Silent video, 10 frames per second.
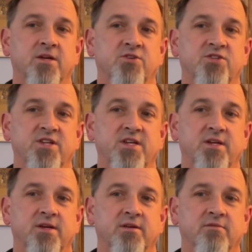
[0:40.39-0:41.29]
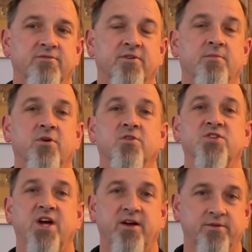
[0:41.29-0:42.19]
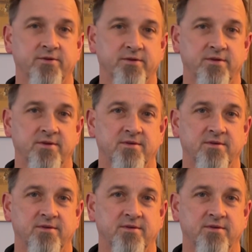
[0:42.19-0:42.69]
she, from her childhood,